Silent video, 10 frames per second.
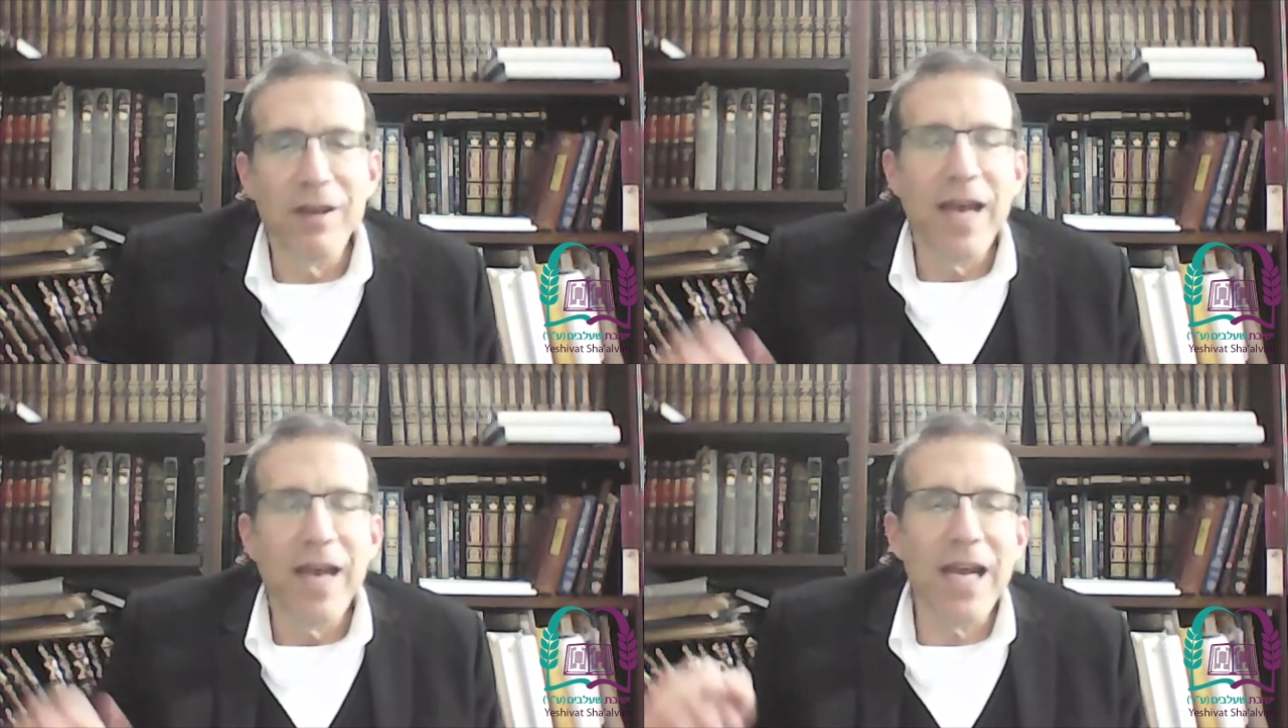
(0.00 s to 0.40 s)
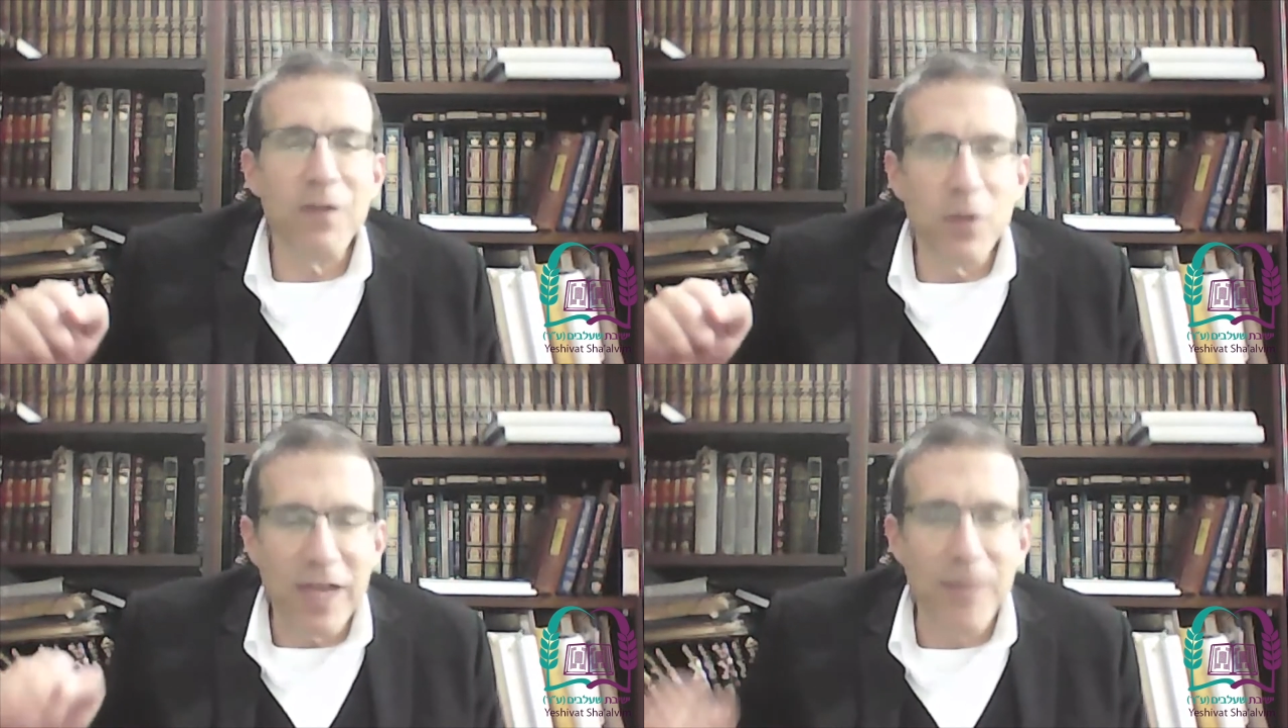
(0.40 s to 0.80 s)
And if
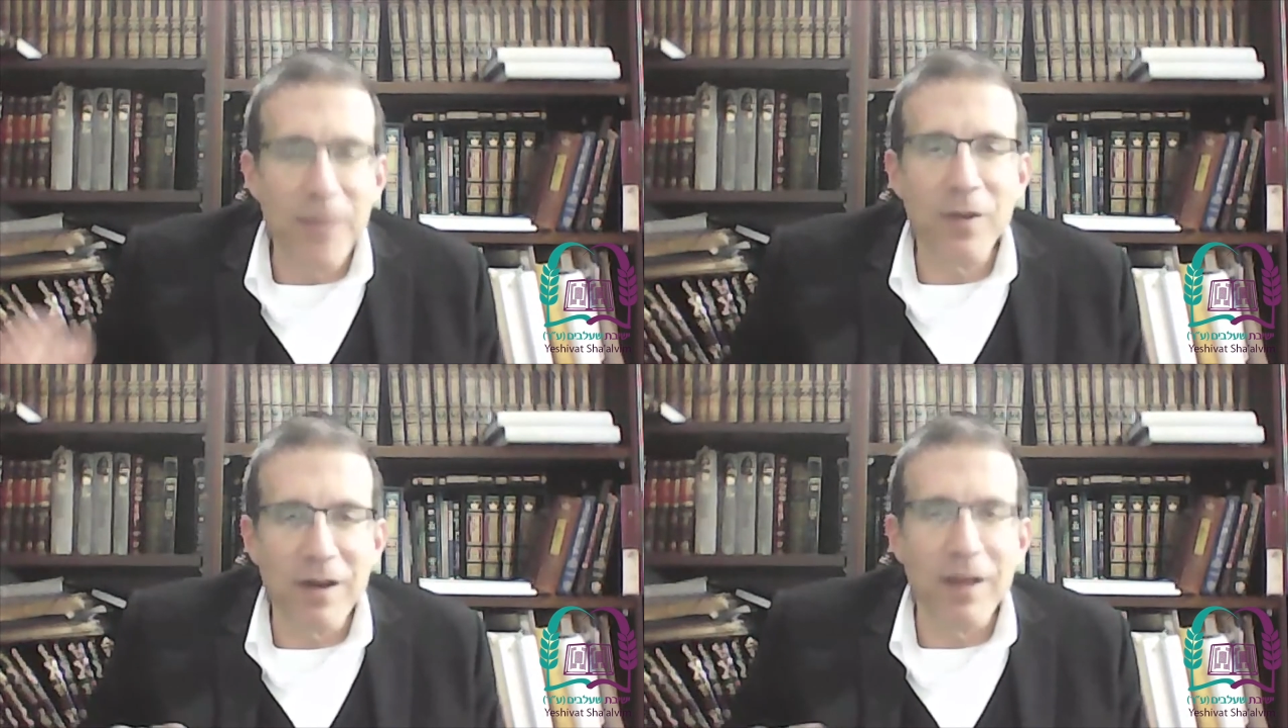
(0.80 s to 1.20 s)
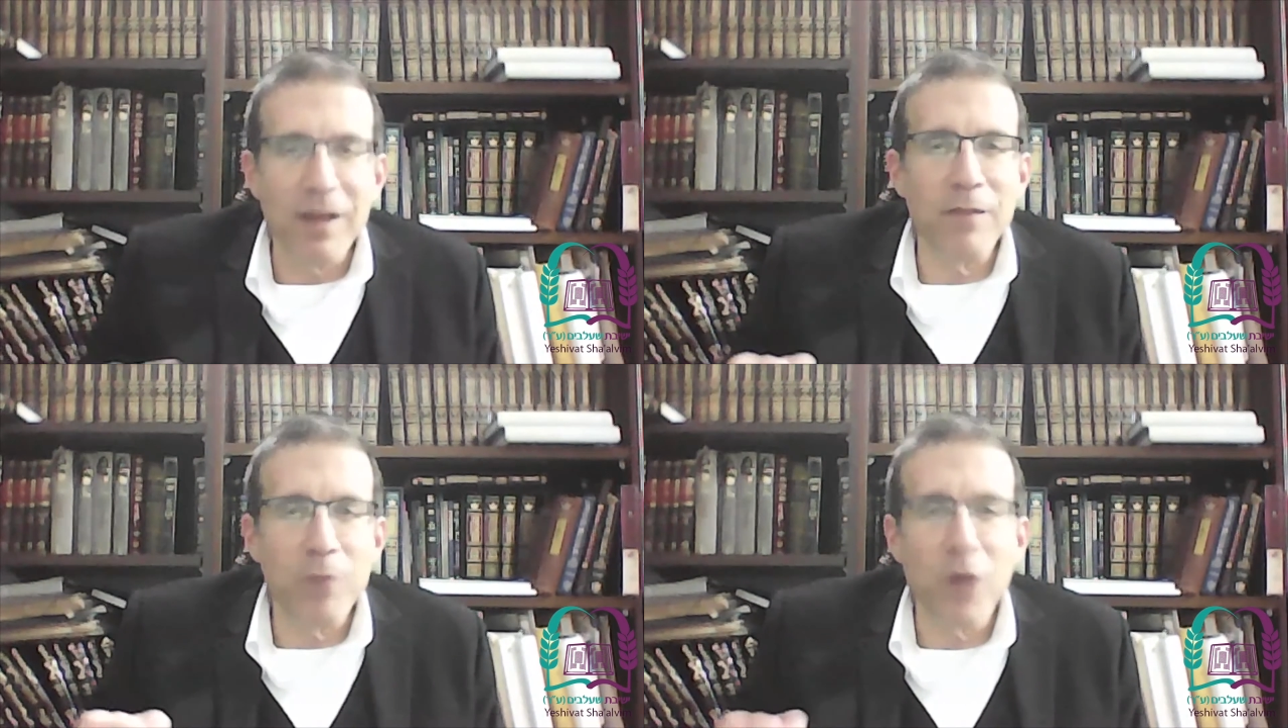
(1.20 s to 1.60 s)
you keep the
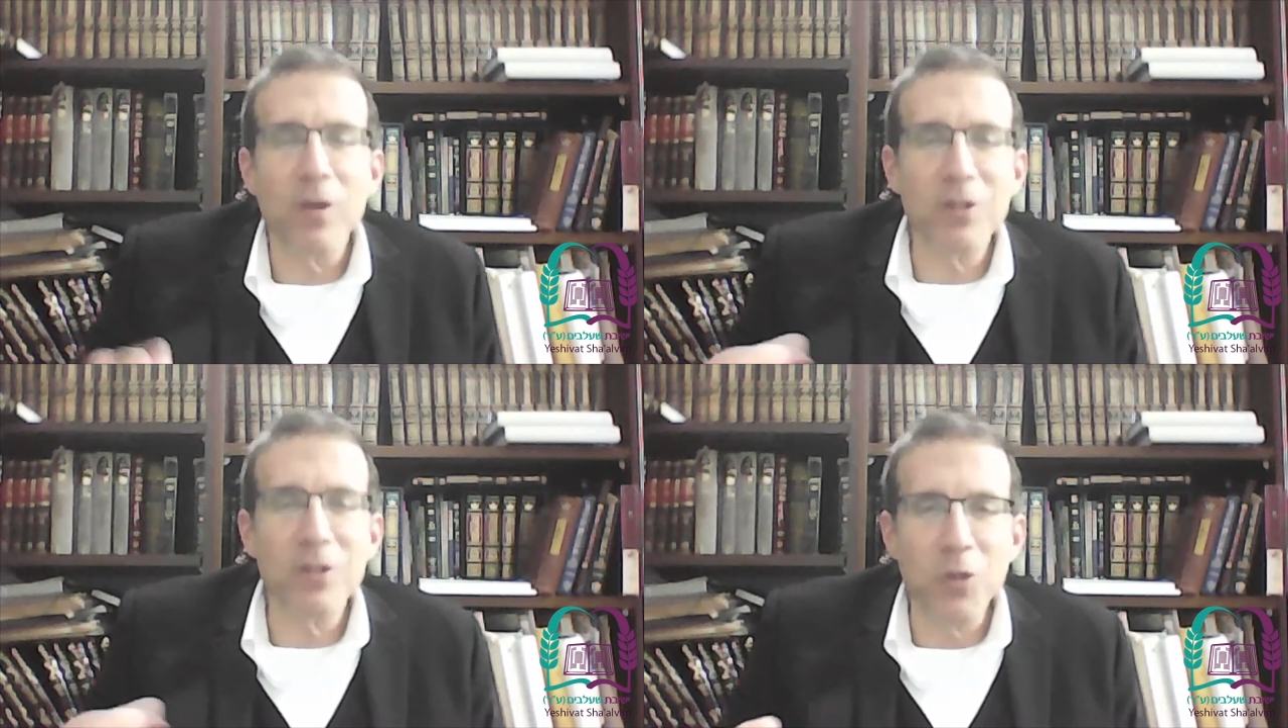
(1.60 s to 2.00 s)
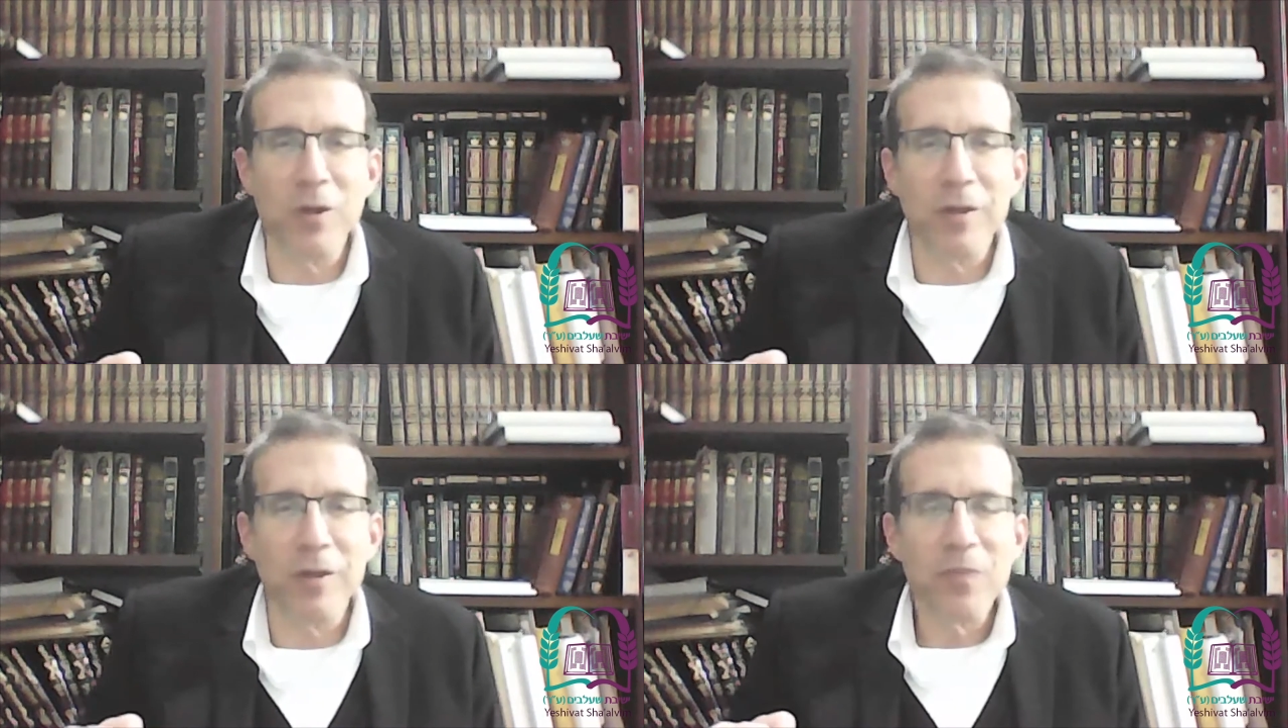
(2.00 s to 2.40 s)
paraduma,